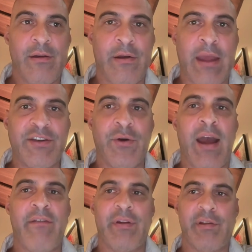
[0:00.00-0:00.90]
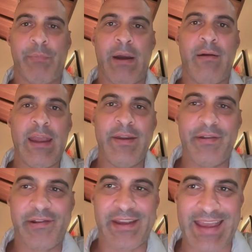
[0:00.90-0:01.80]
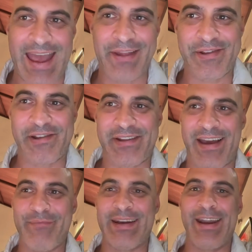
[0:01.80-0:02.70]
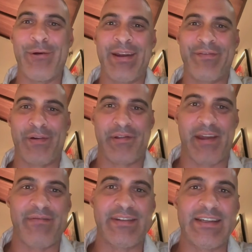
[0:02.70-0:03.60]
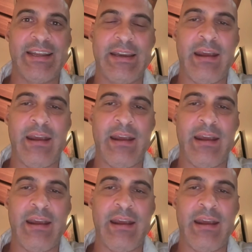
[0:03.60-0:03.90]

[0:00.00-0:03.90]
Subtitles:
Okay. Do I have experience? Yes. I've been doing it for 17